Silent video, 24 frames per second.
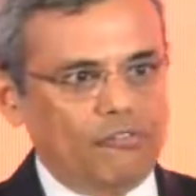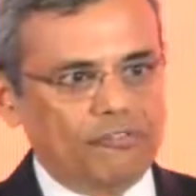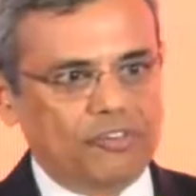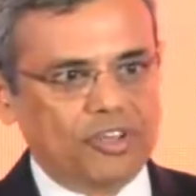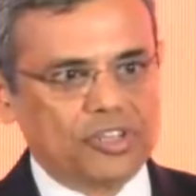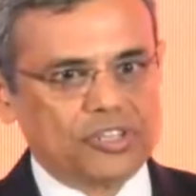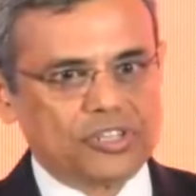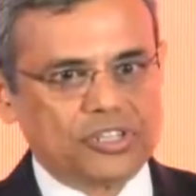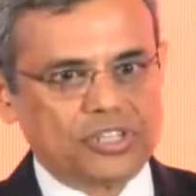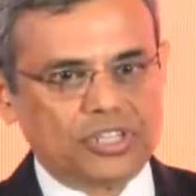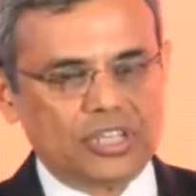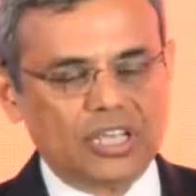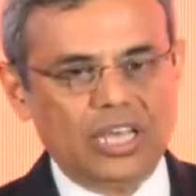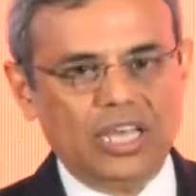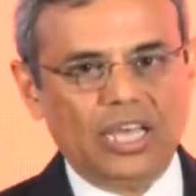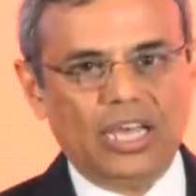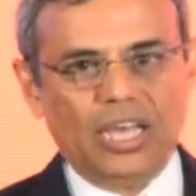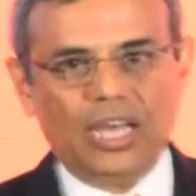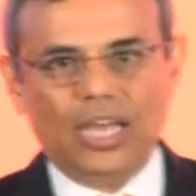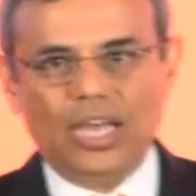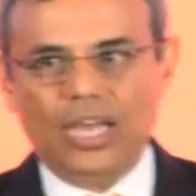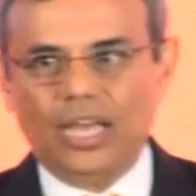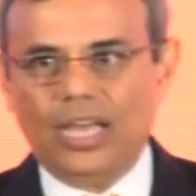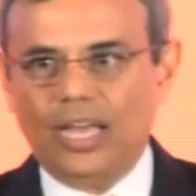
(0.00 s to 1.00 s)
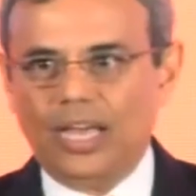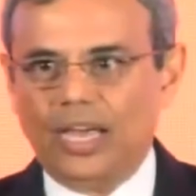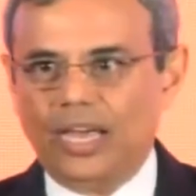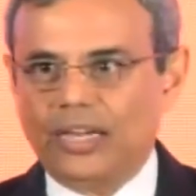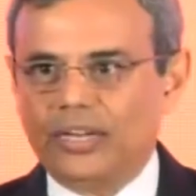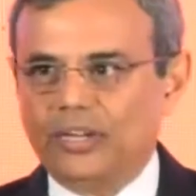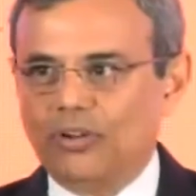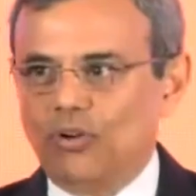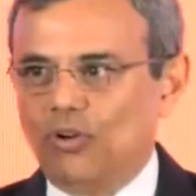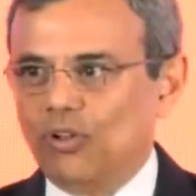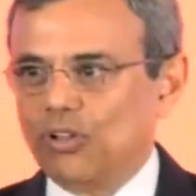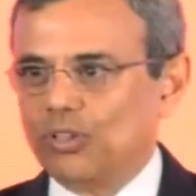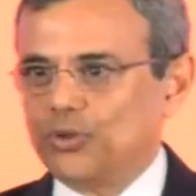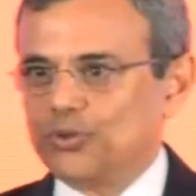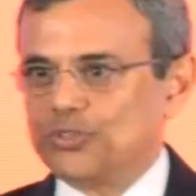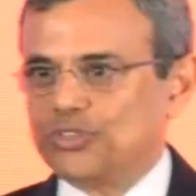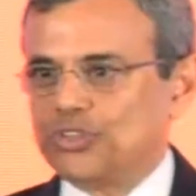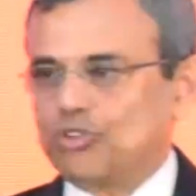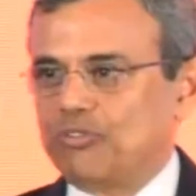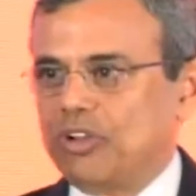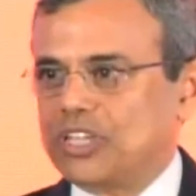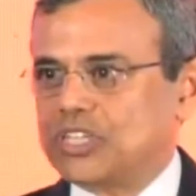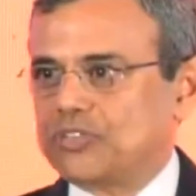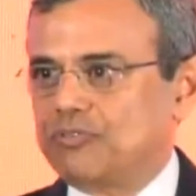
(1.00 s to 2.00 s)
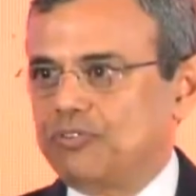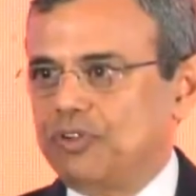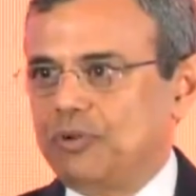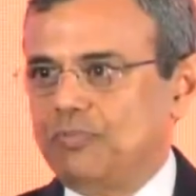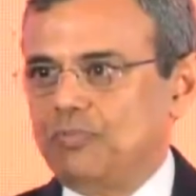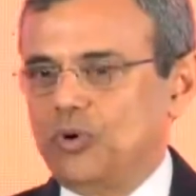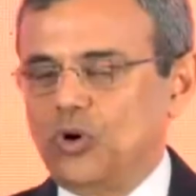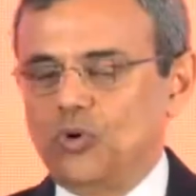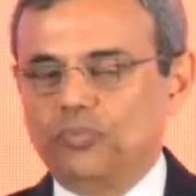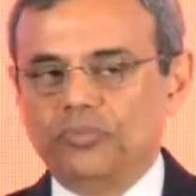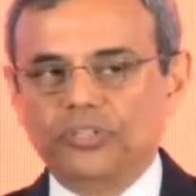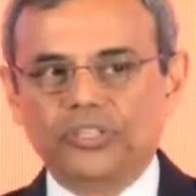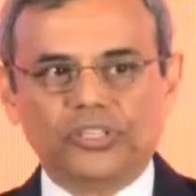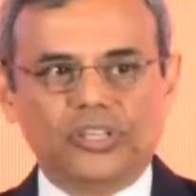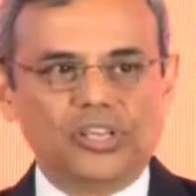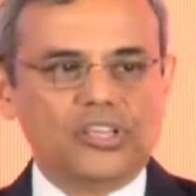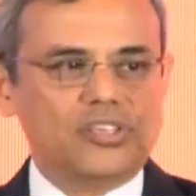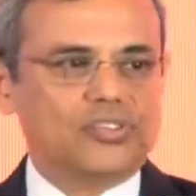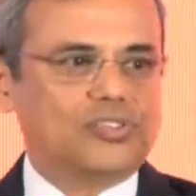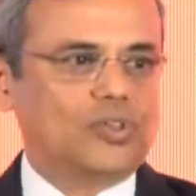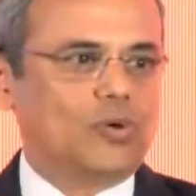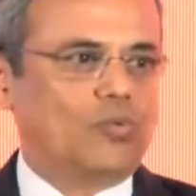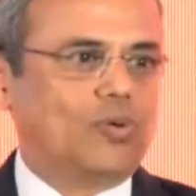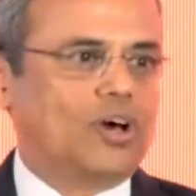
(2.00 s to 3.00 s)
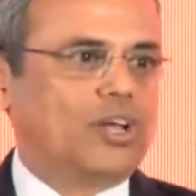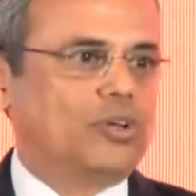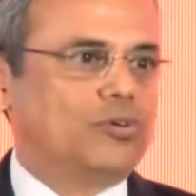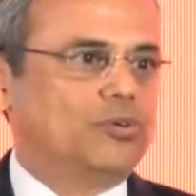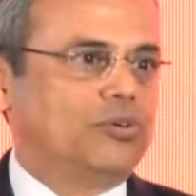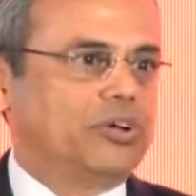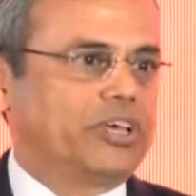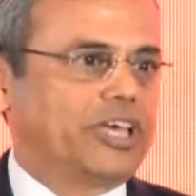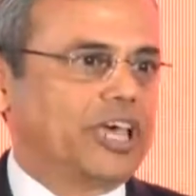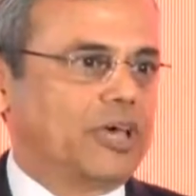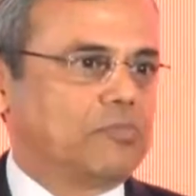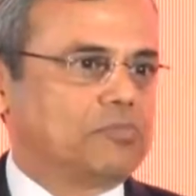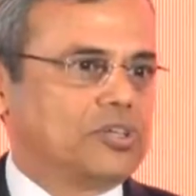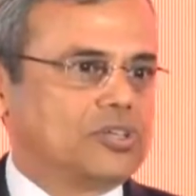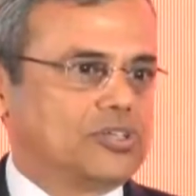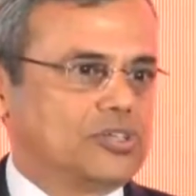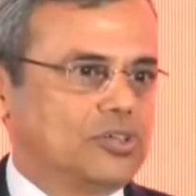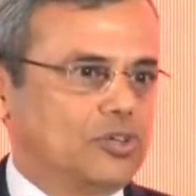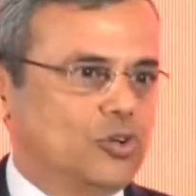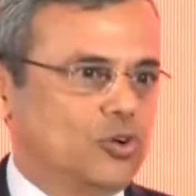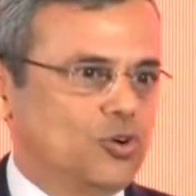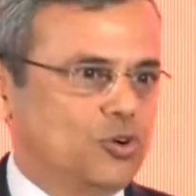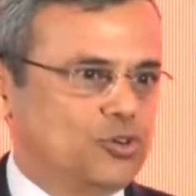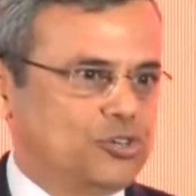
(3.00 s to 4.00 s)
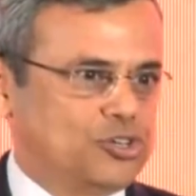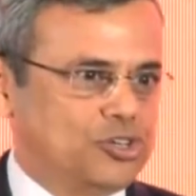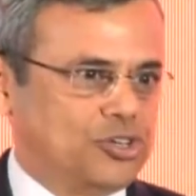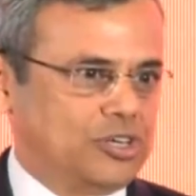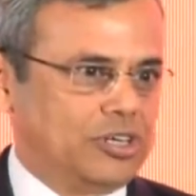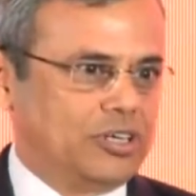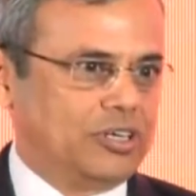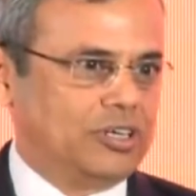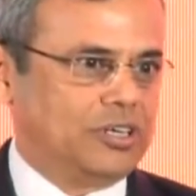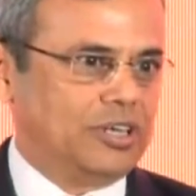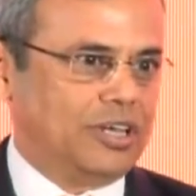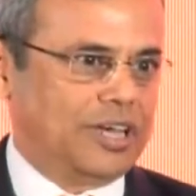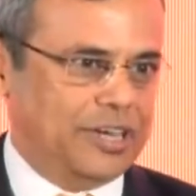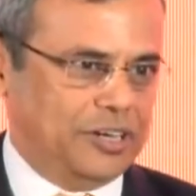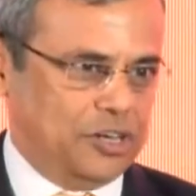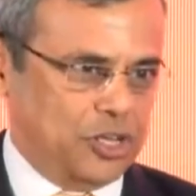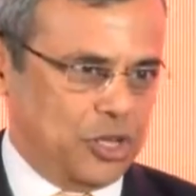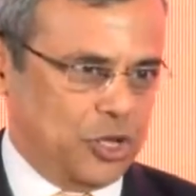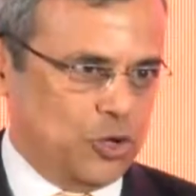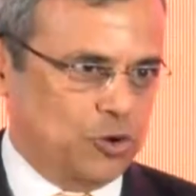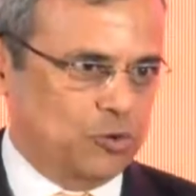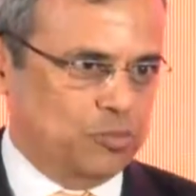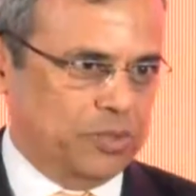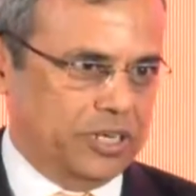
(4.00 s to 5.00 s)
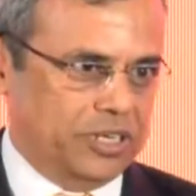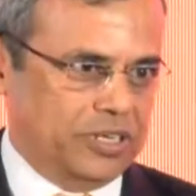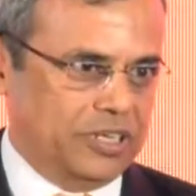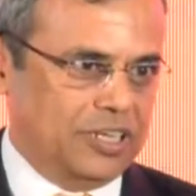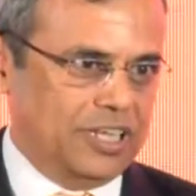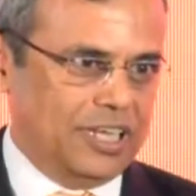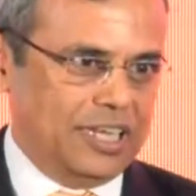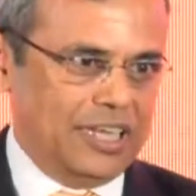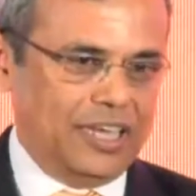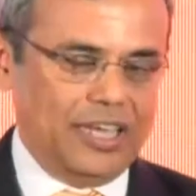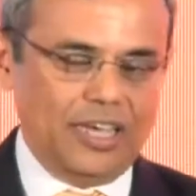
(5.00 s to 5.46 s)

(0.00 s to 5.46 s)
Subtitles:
office, and in all those stressful moments, he's the one who kept us in good cheer and humor.